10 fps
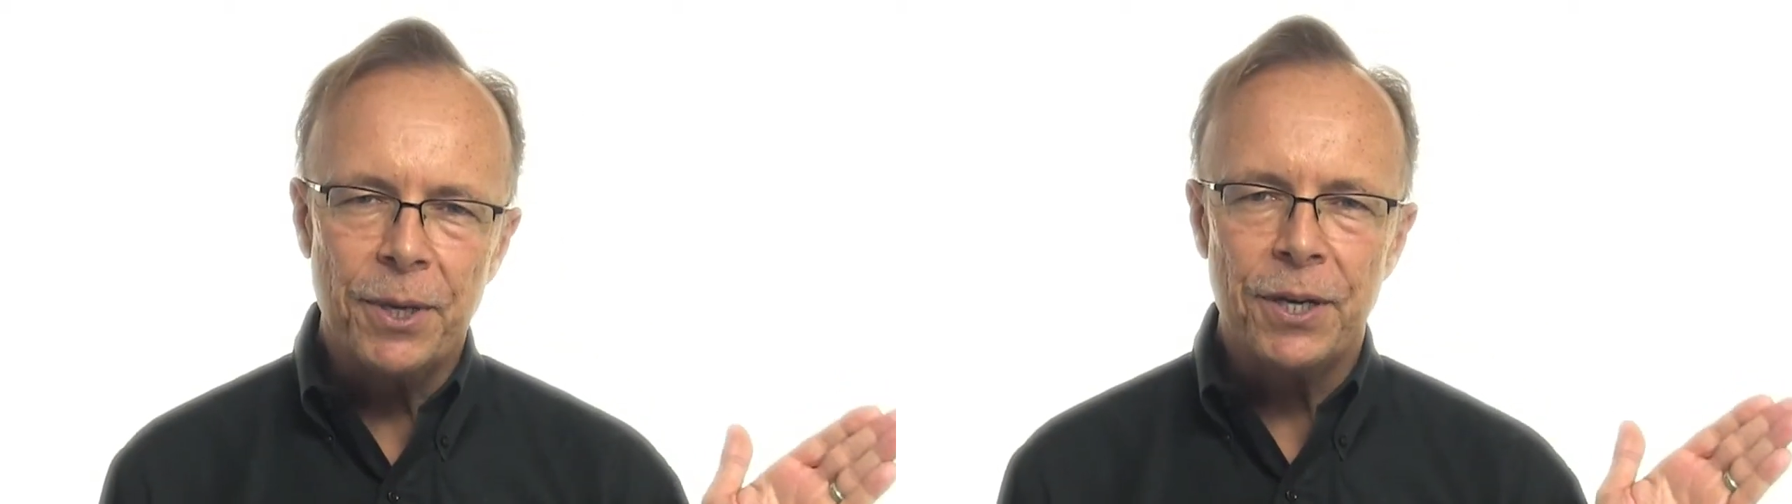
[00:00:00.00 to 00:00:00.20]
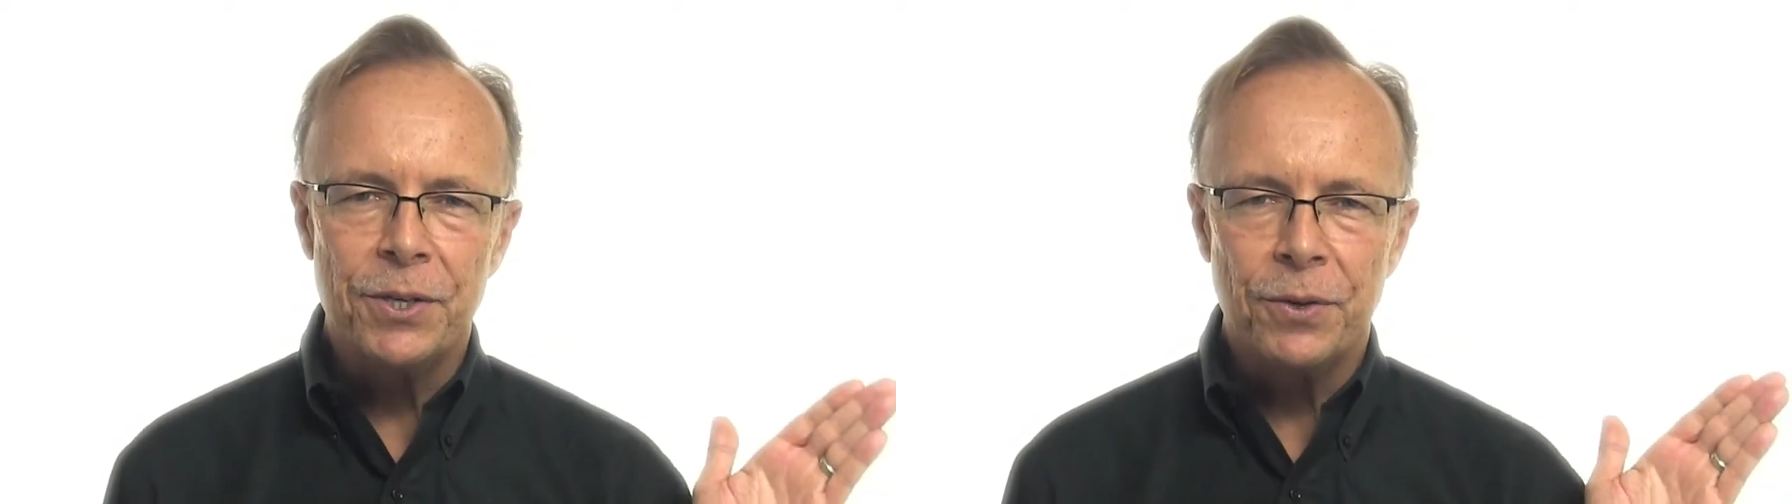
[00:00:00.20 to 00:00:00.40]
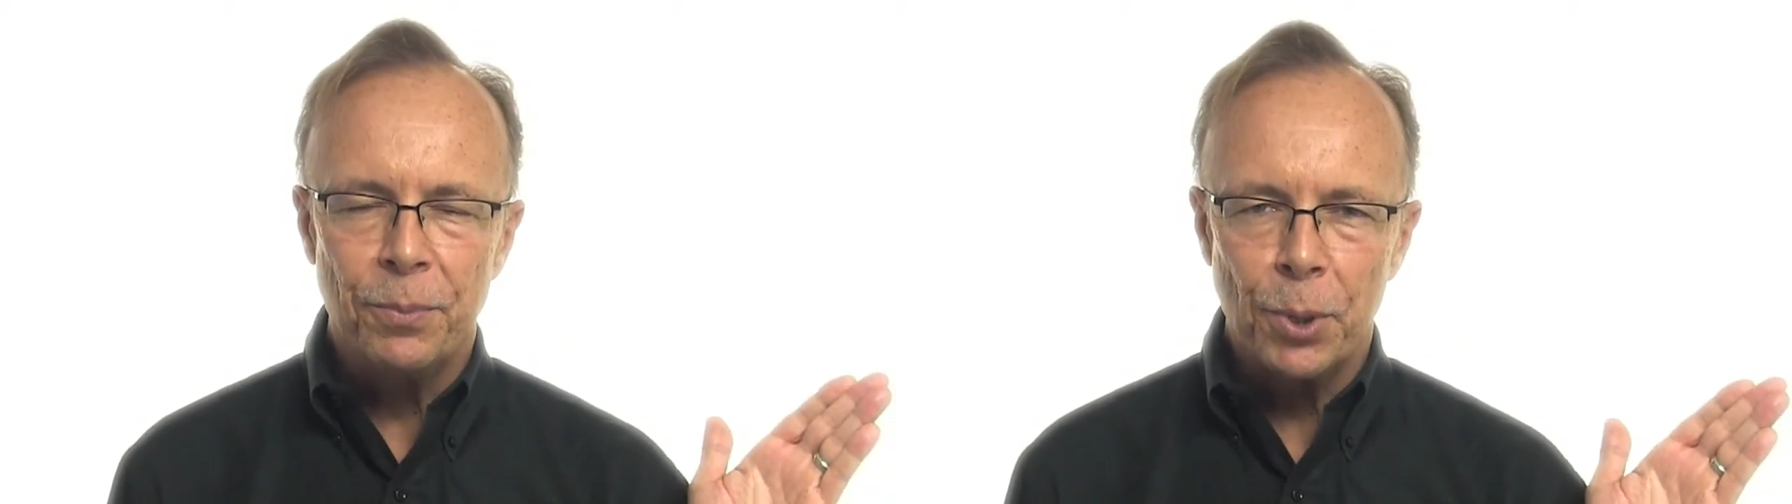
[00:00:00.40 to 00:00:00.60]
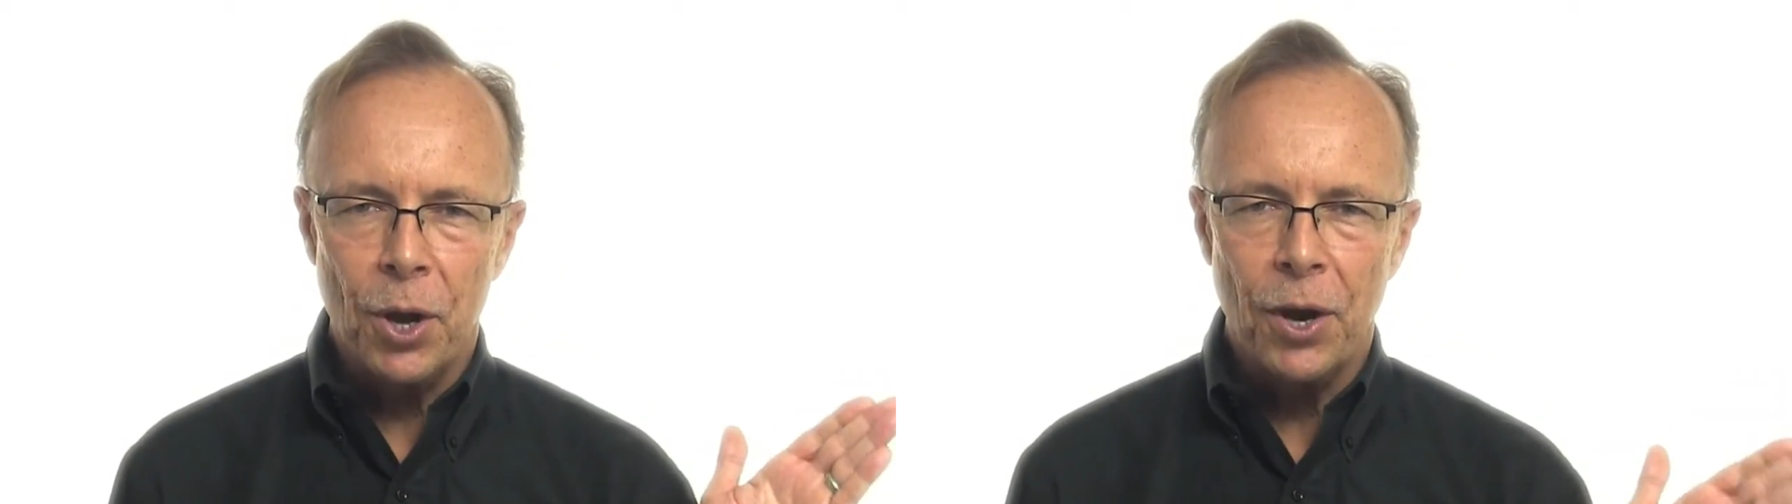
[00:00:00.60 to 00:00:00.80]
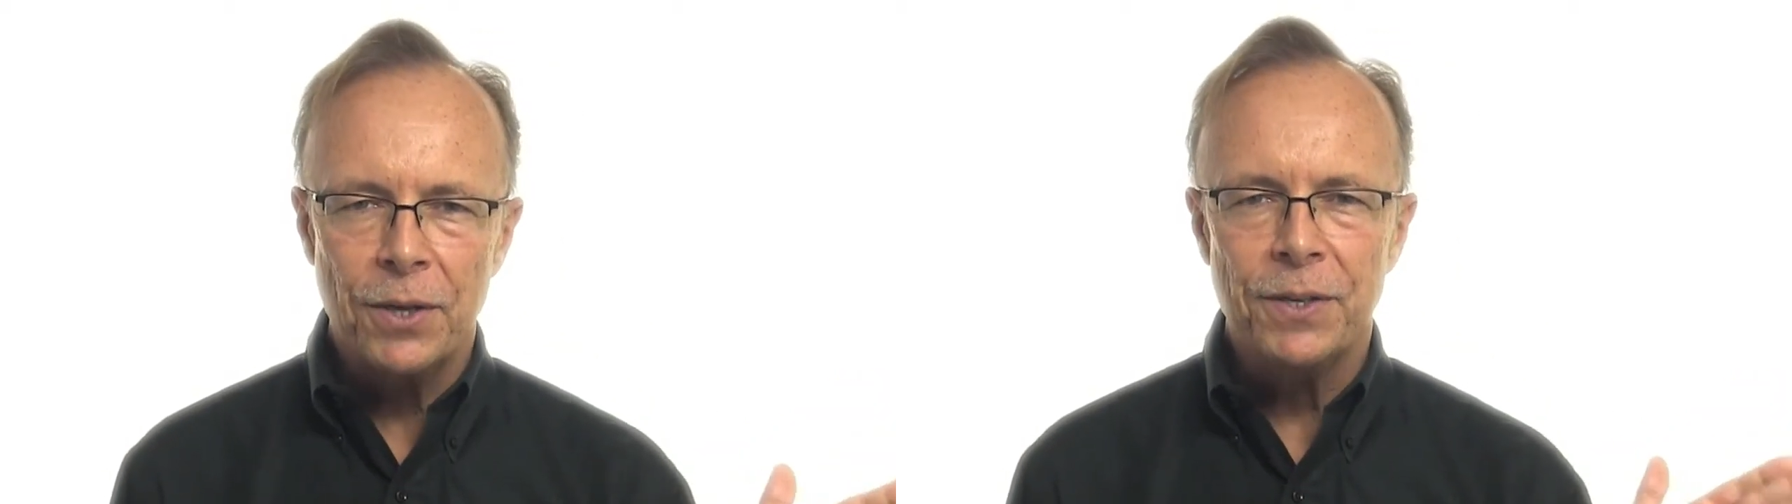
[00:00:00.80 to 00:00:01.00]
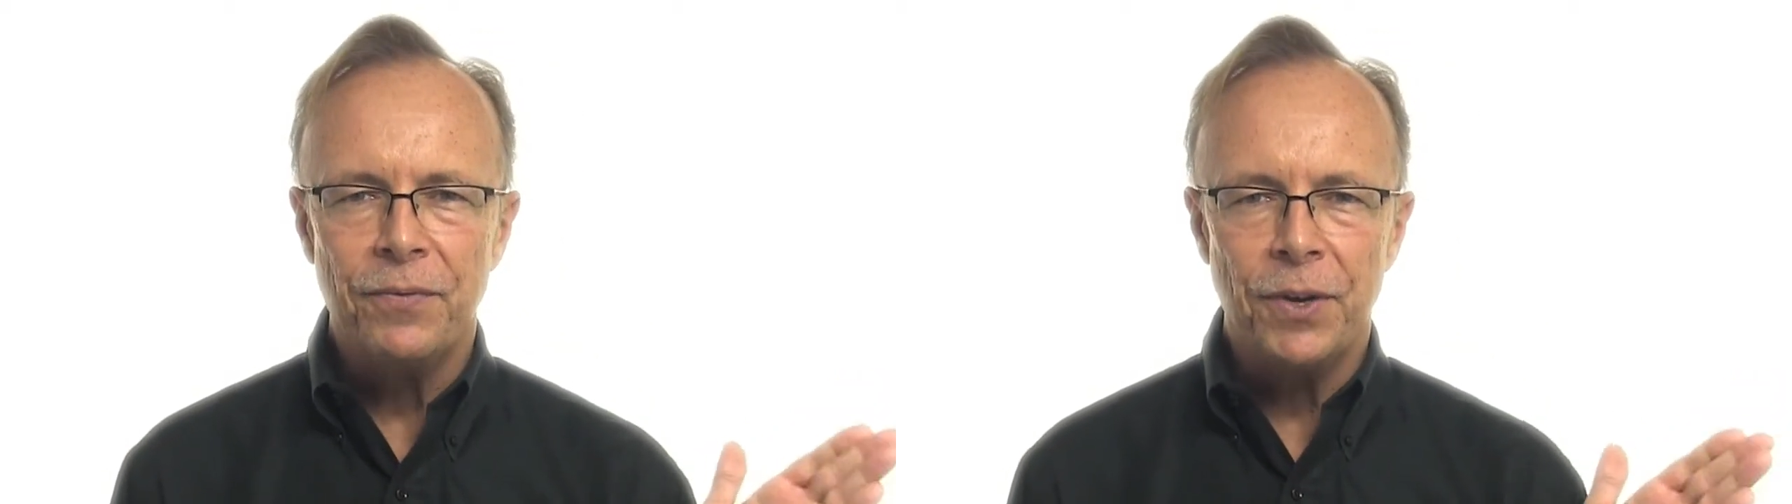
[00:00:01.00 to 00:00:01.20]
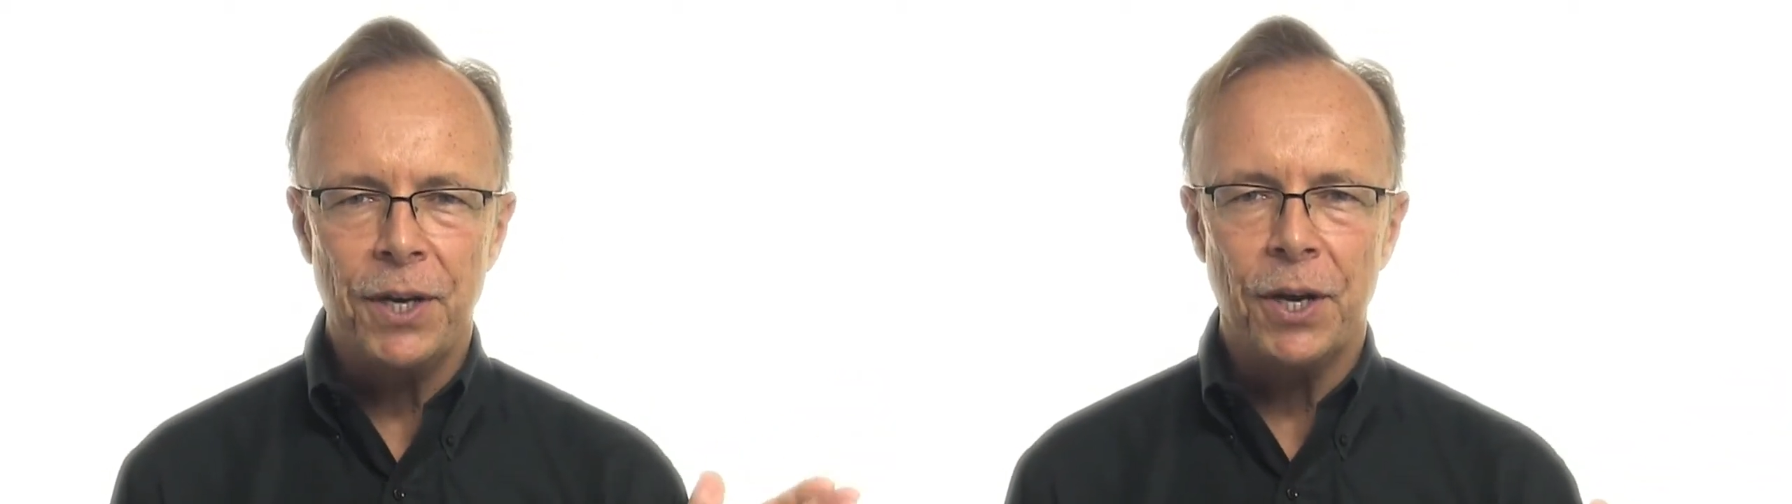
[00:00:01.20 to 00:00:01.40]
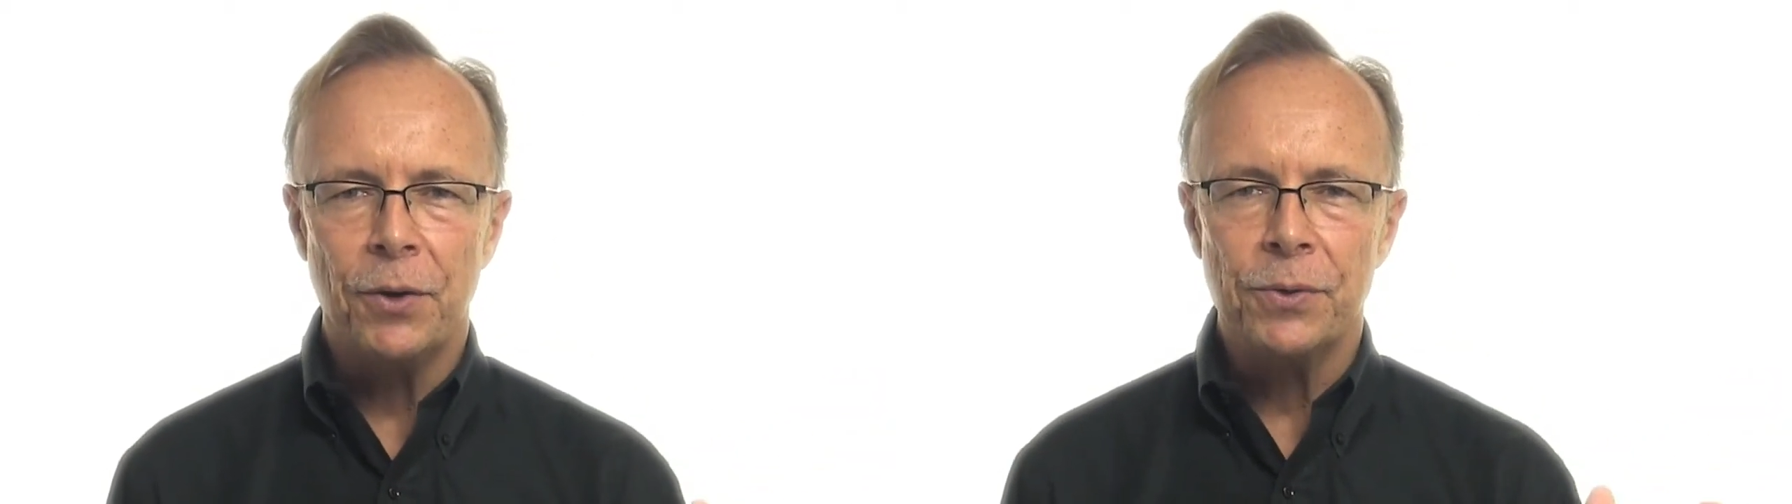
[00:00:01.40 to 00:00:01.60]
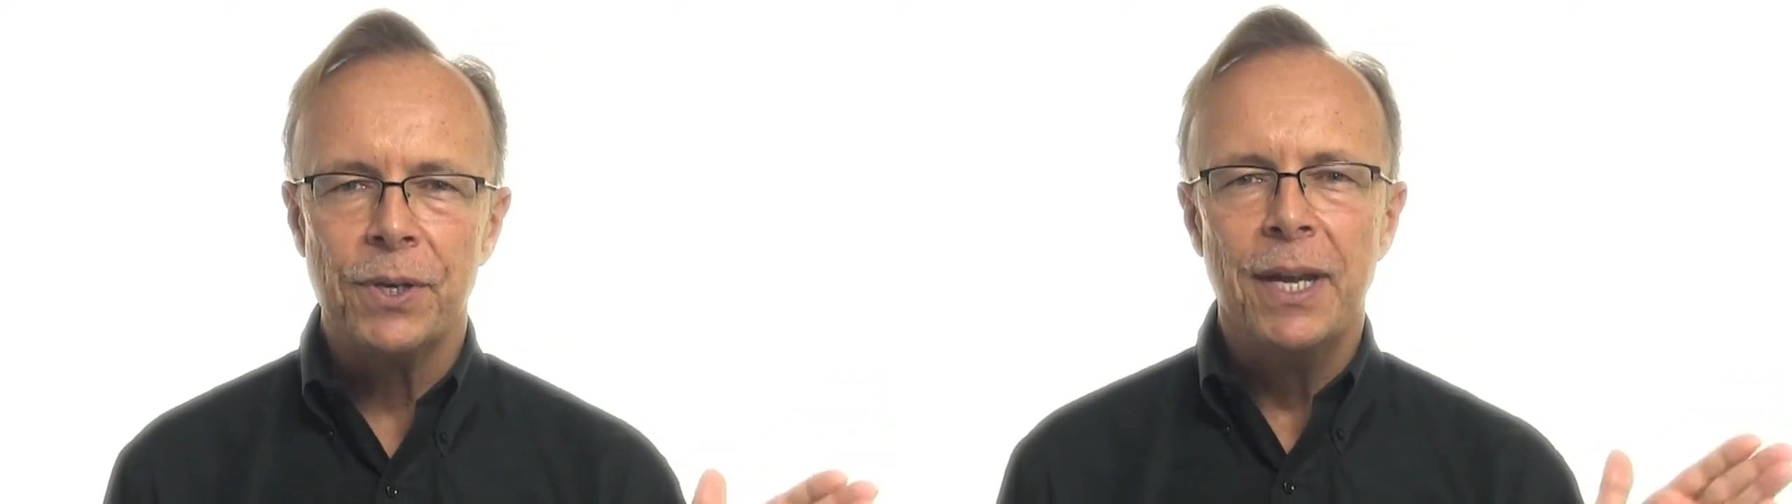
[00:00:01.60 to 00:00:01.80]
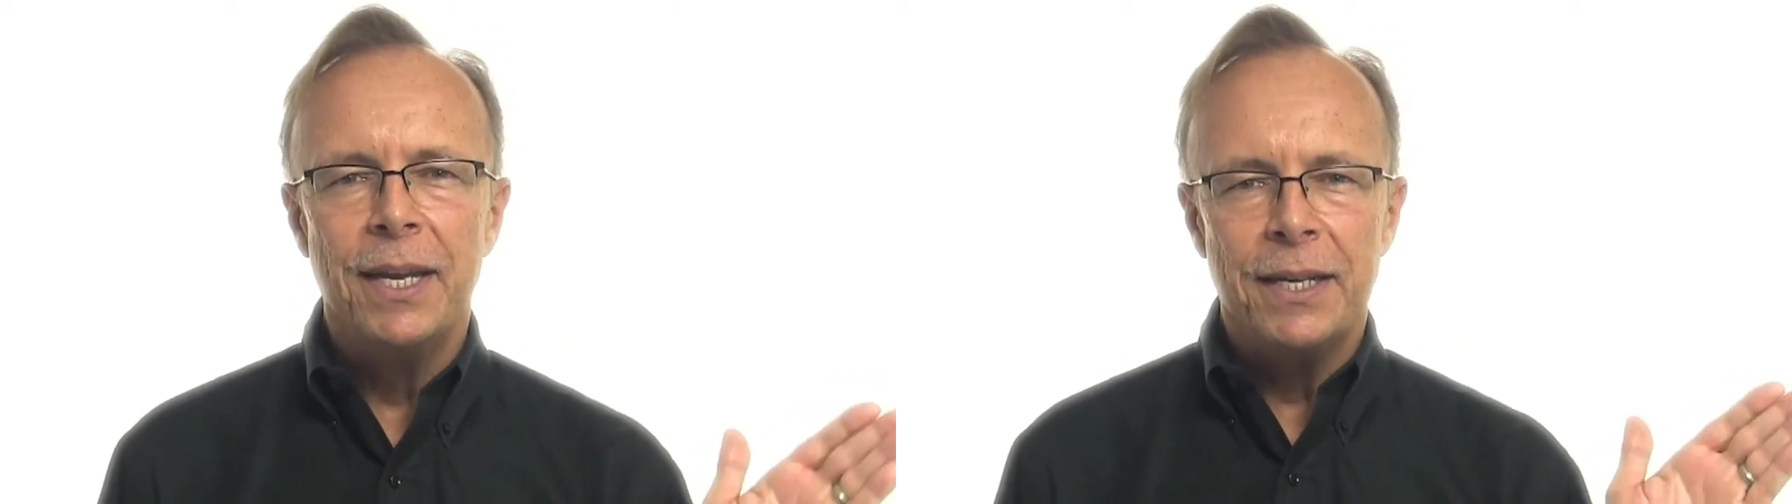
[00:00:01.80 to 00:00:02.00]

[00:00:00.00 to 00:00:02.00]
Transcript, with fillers: additional blogs and videos